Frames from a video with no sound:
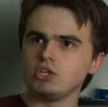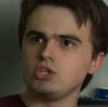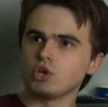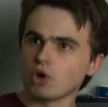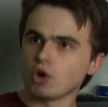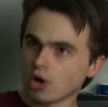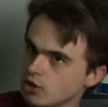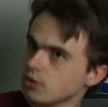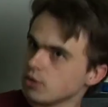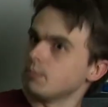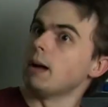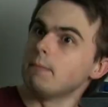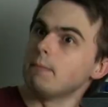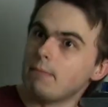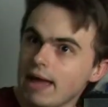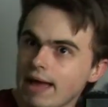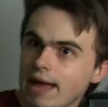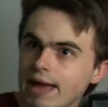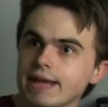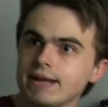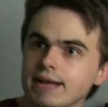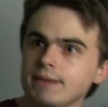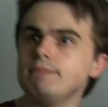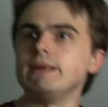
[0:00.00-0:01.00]
you're under my
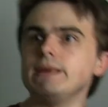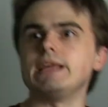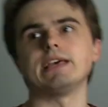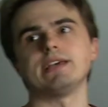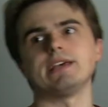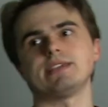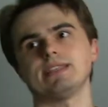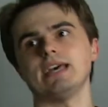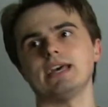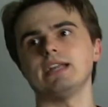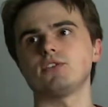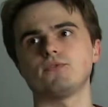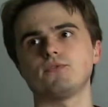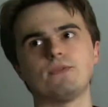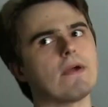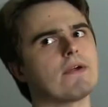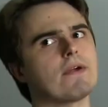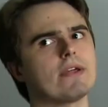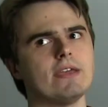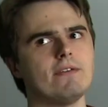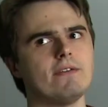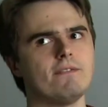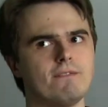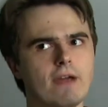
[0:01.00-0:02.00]
bed, because that is
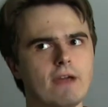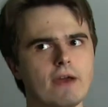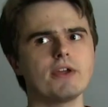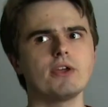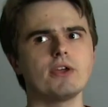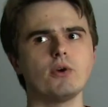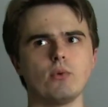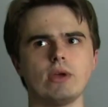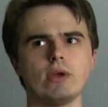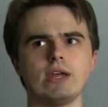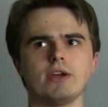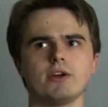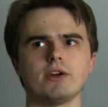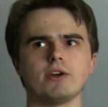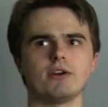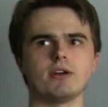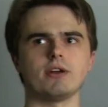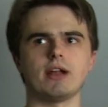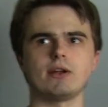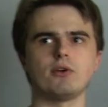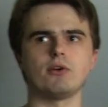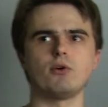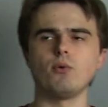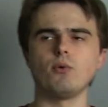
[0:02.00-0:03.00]
very, very weird. I